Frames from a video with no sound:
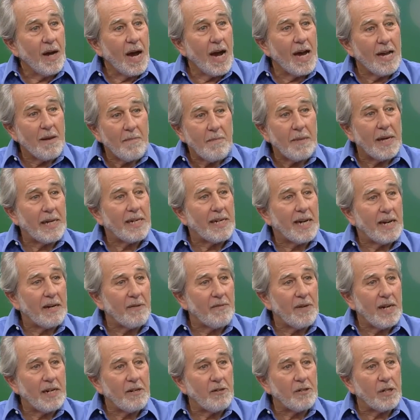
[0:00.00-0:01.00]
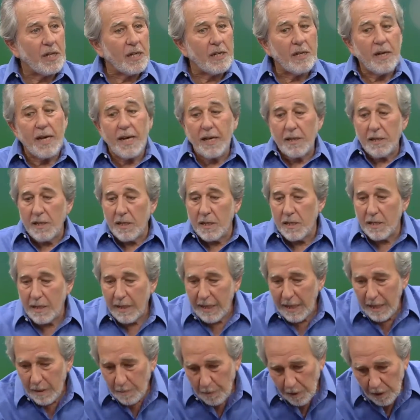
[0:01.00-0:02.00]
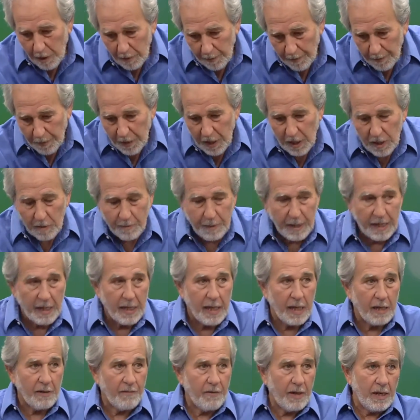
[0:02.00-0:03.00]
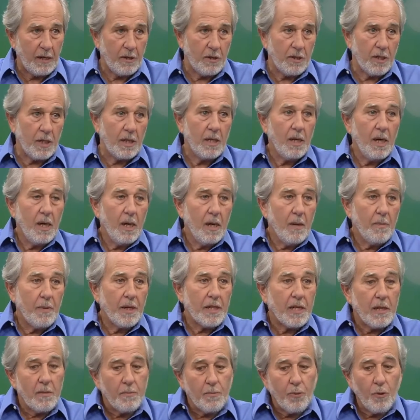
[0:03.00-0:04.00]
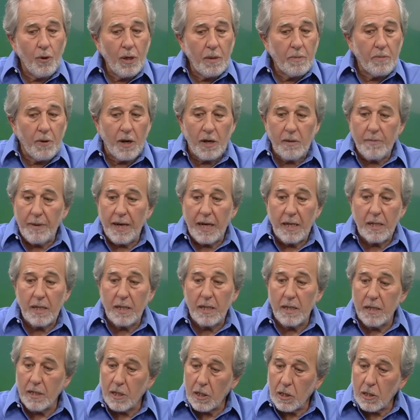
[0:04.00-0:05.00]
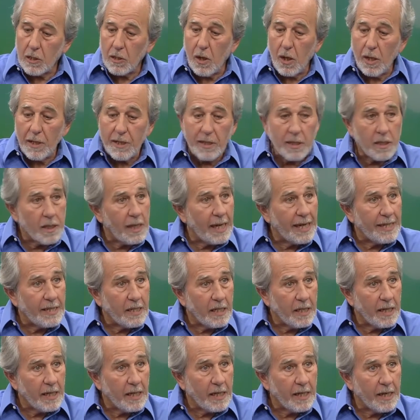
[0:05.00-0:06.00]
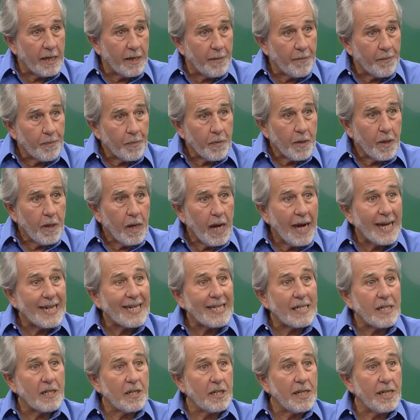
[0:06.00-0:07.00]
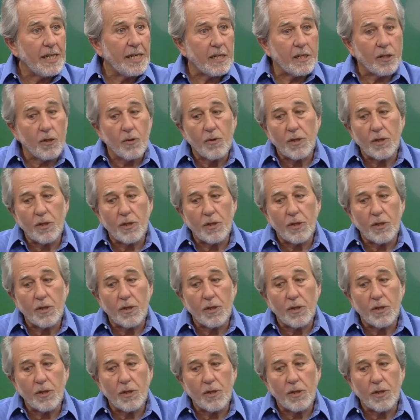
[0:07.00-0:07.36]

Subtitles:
I am made out of energy. The table is made out of energy. But the important part about it is as long as light's hitting it, I can see it.